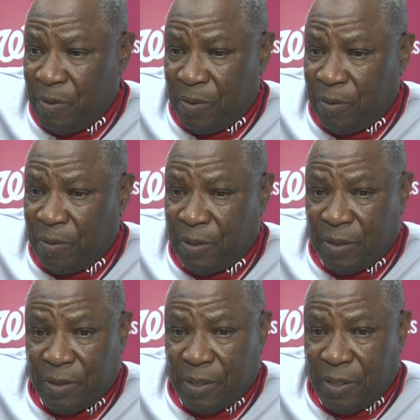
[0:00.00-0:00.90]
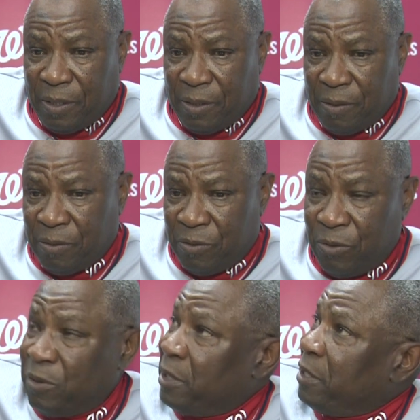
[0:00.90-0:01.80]
you know, I think
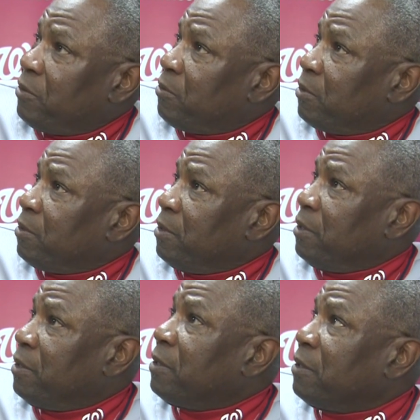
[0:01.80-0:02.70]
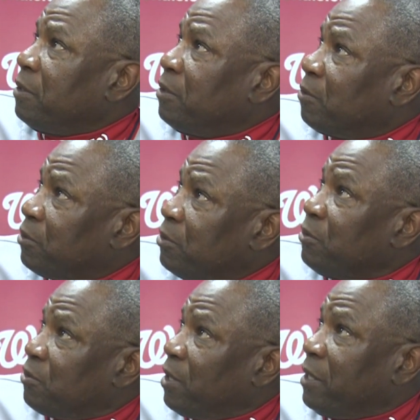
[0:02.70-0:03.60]
two of the hits were, you know, were
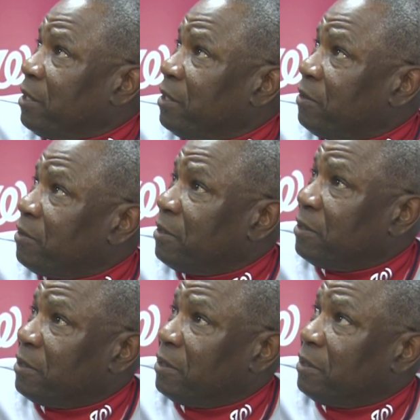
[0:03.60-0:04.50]
two strike hits.